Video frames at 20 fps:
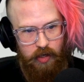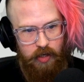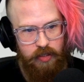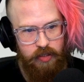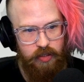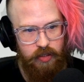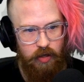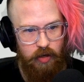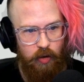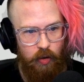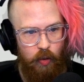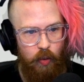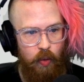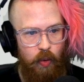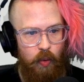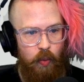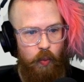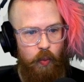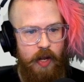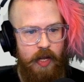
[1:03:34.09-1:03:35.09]

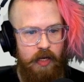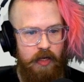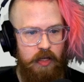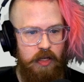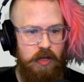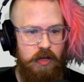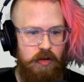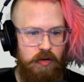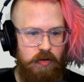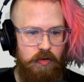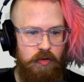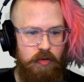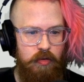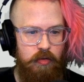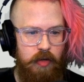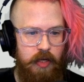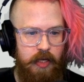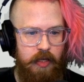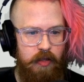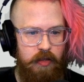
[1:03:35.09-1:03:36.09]
So when
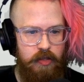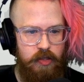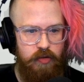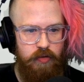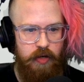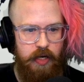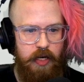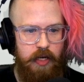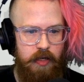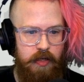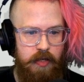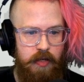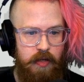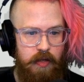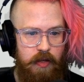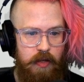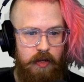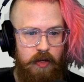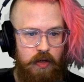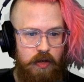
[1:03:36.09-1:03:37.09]
you illustrate
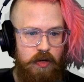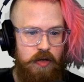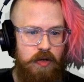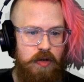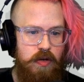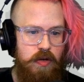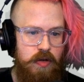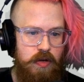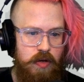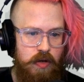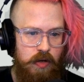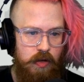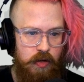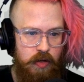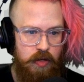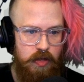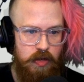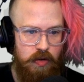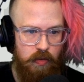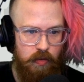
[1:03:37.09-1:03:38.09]

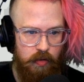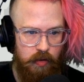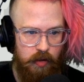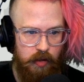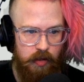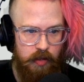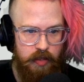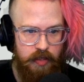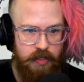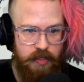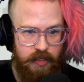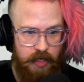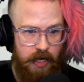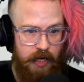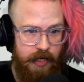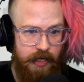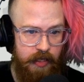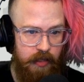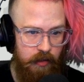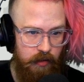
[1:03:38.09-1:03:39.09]
your
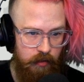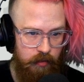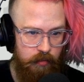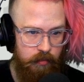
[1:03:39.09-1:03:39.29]
sign